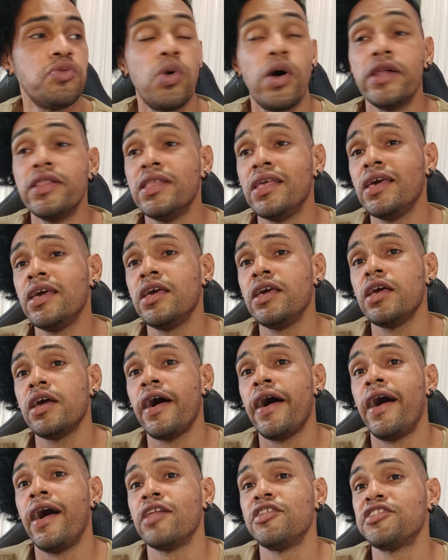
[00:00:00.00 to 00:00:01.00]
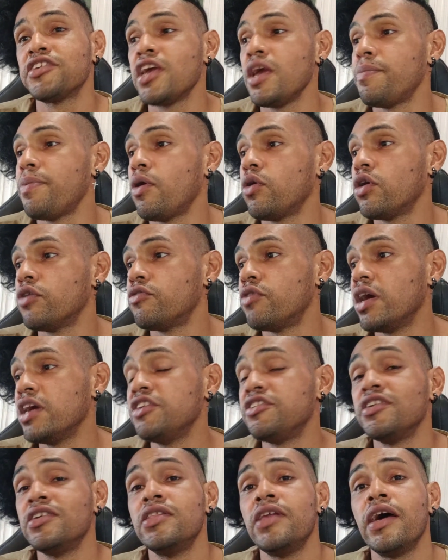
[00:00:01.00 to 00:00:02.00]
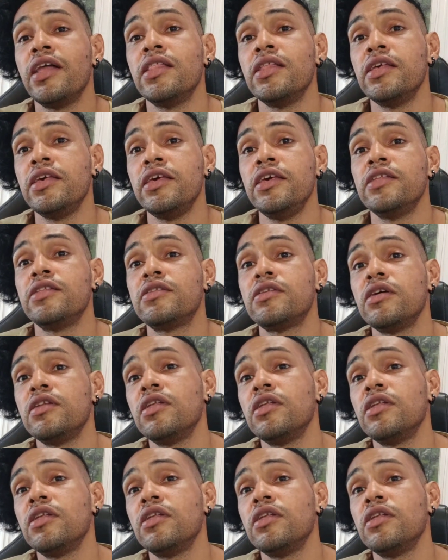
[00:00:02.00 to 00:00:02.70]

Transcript: one day and skip out on rice and then eat